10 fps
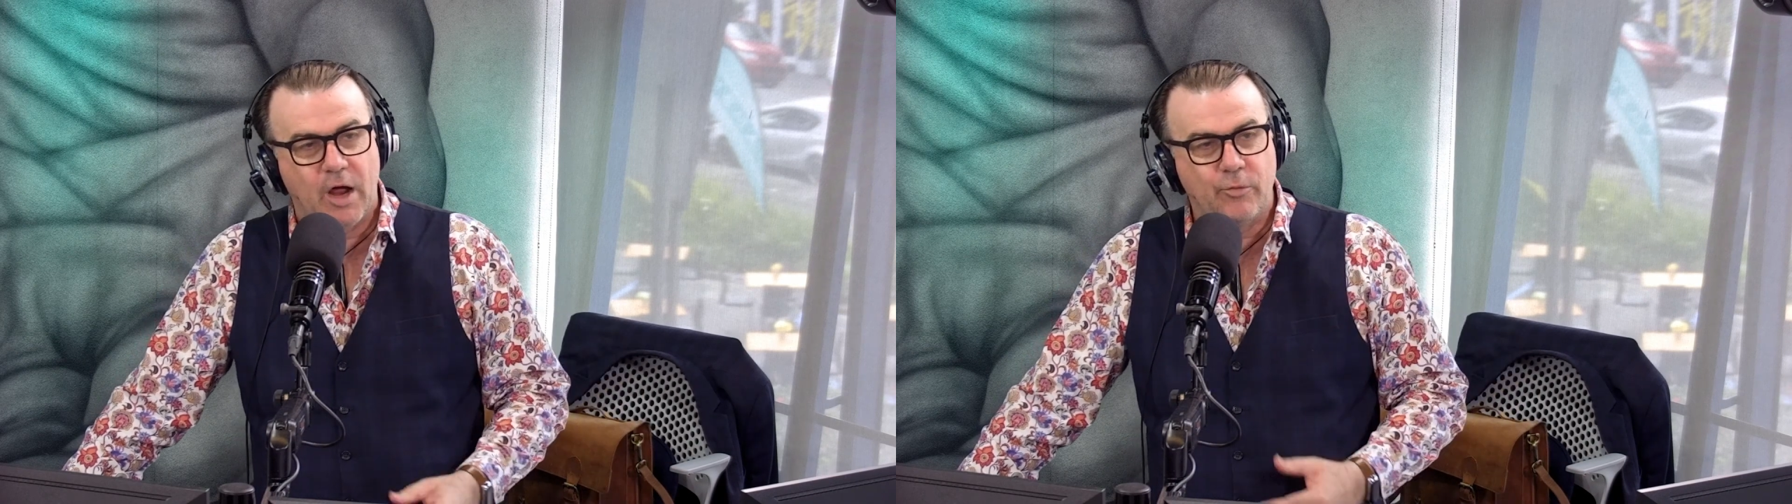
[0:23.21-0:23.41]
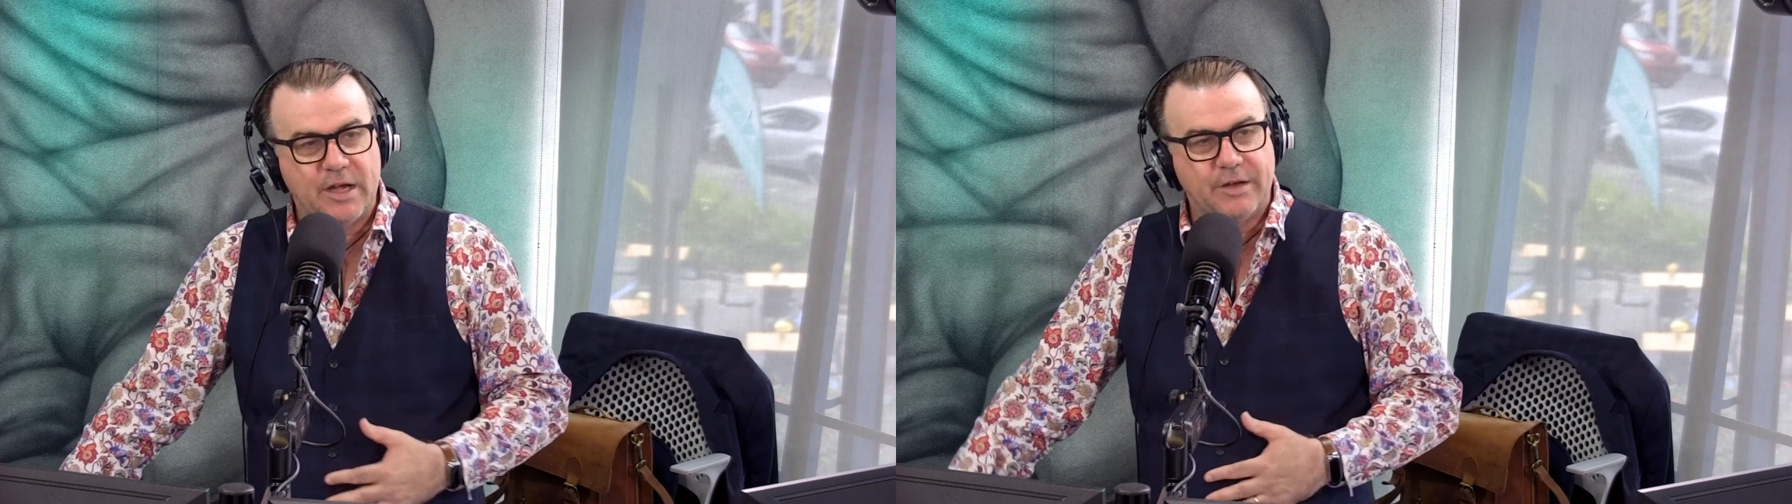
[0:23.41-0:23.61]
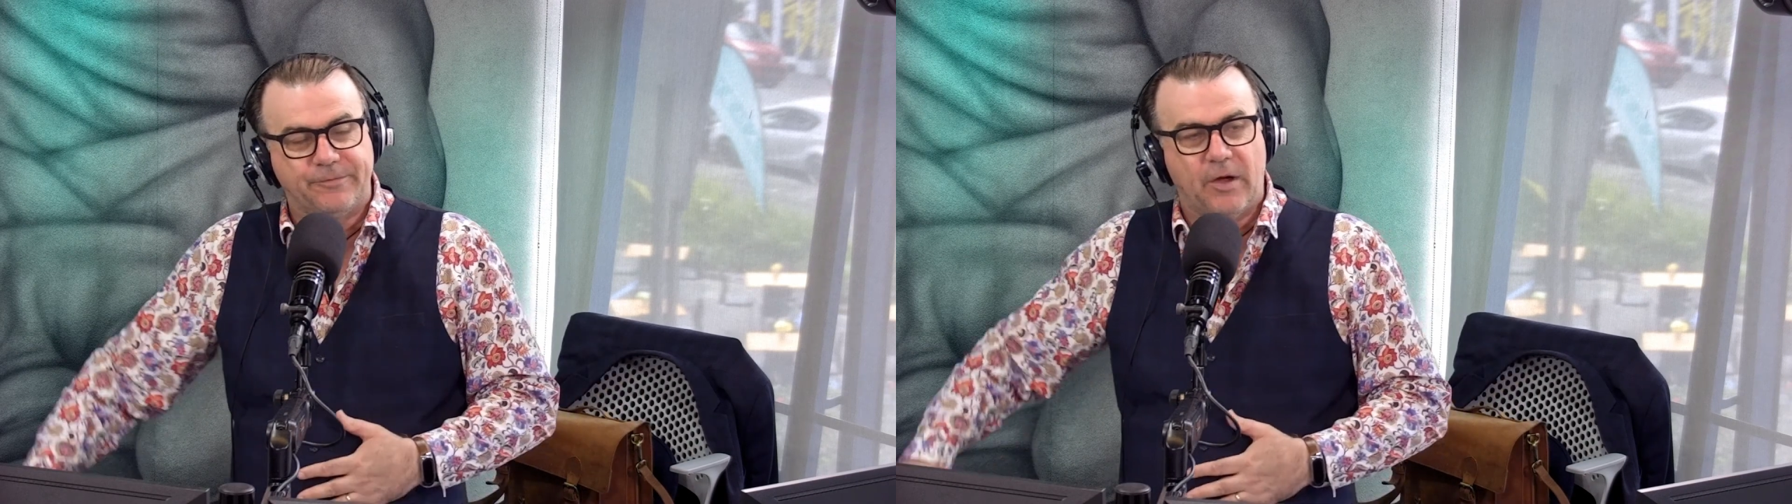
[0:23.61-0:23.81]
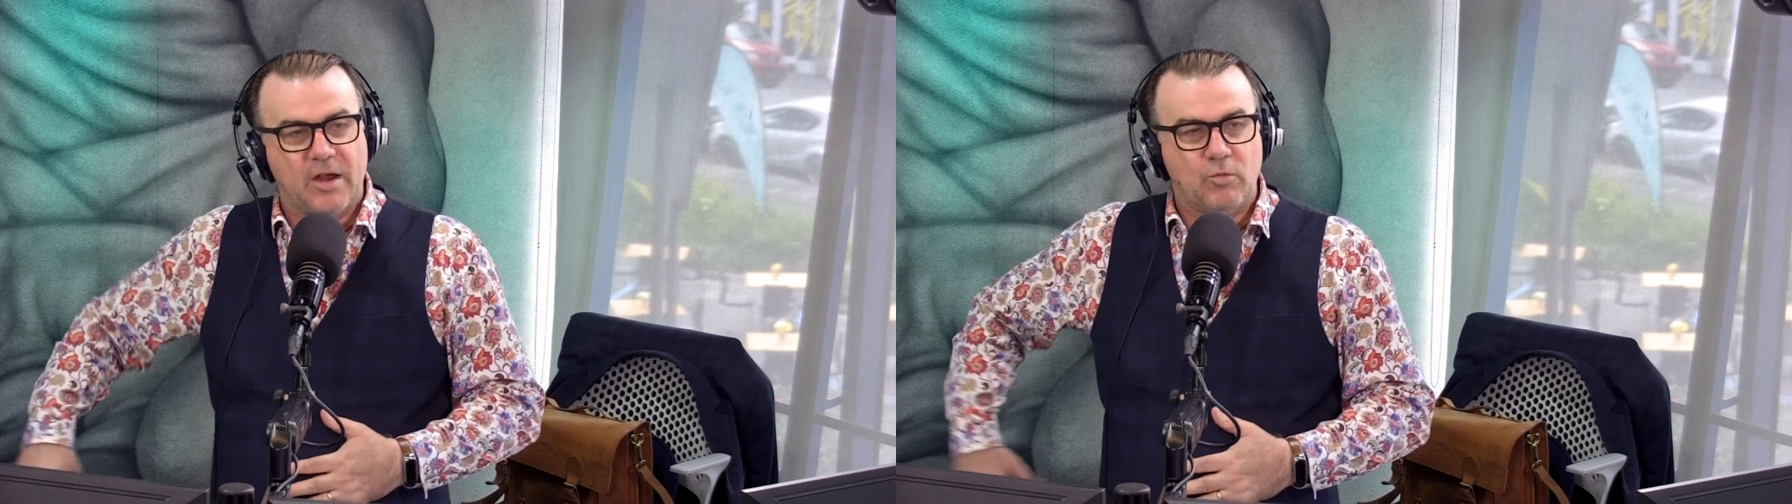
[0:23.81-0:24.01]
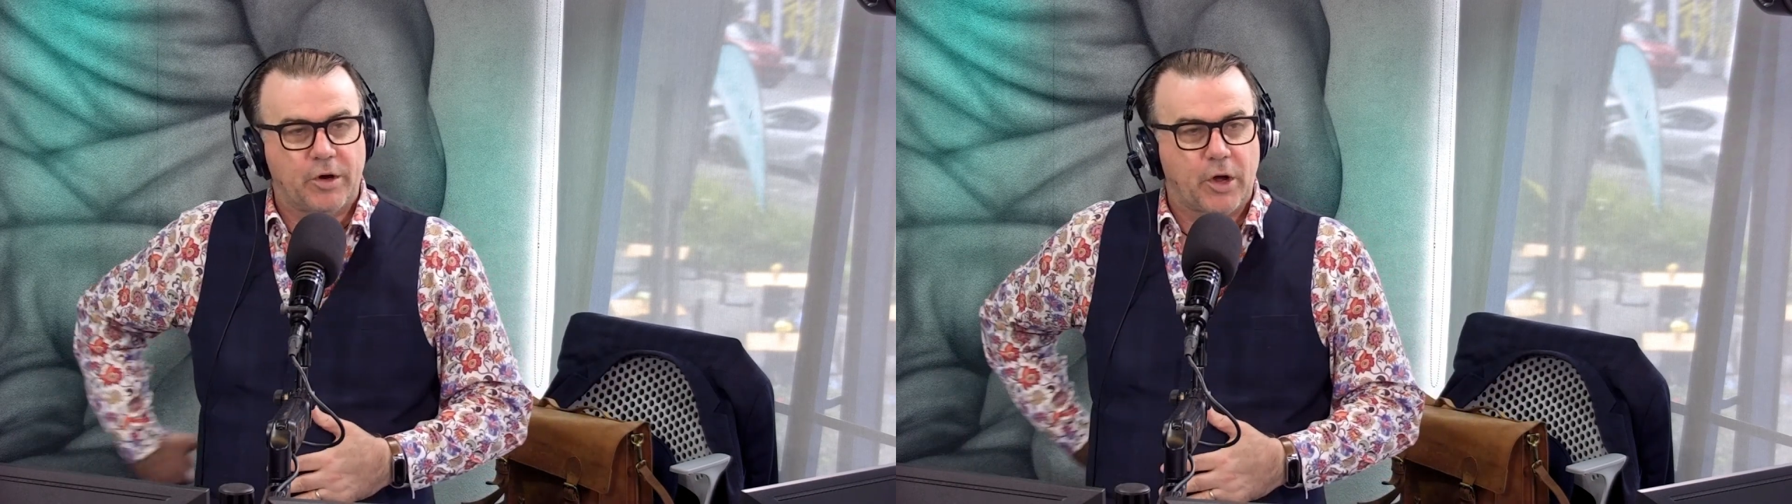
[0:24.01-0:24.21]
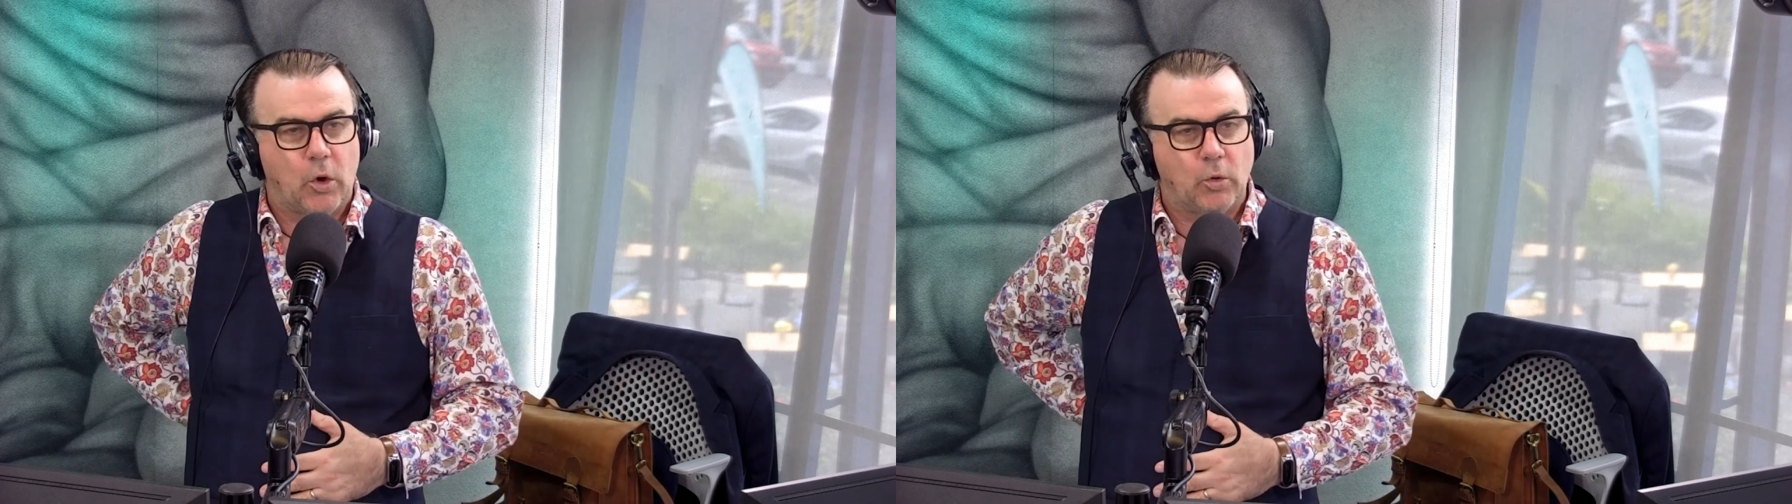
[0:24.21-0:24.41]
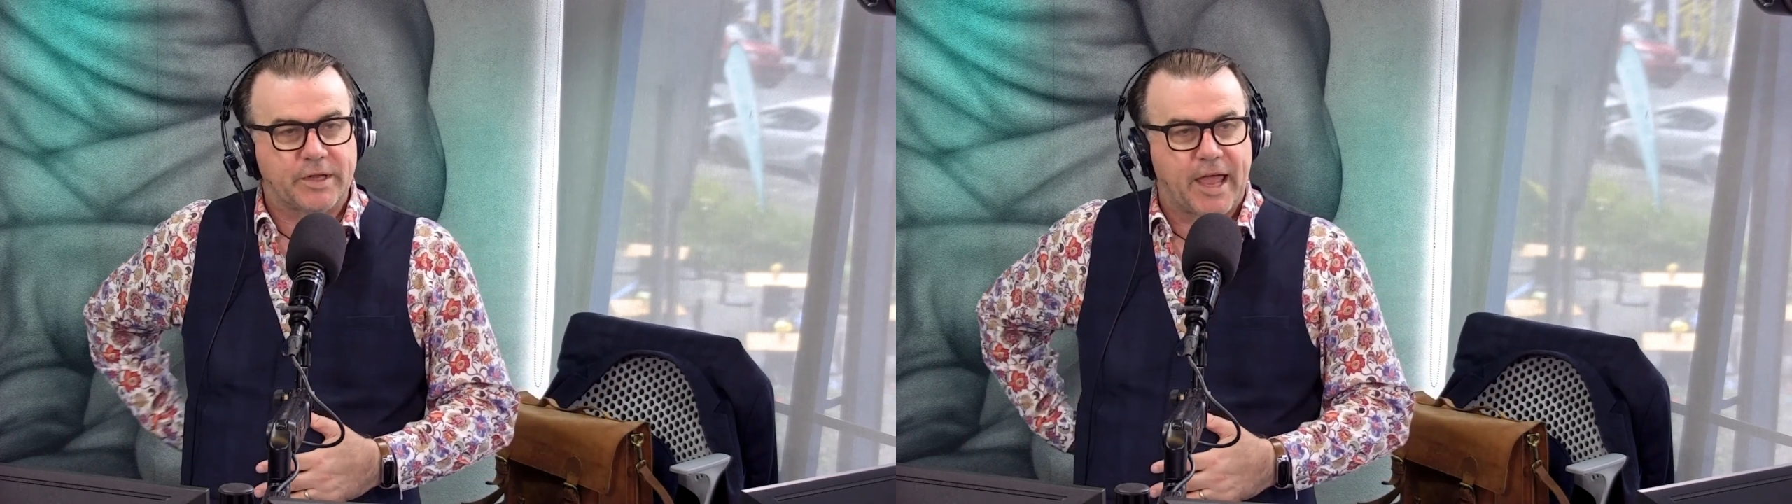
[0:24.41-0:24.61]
I redefine what old